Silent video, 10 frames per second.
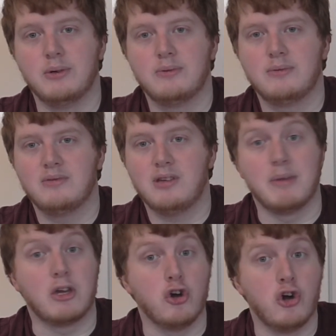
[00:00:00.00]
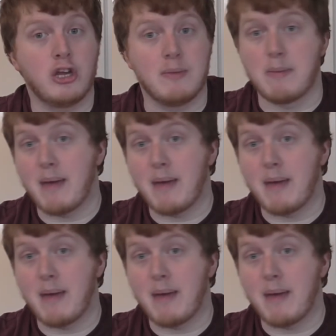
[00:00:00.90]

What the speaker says: It can be good, it can be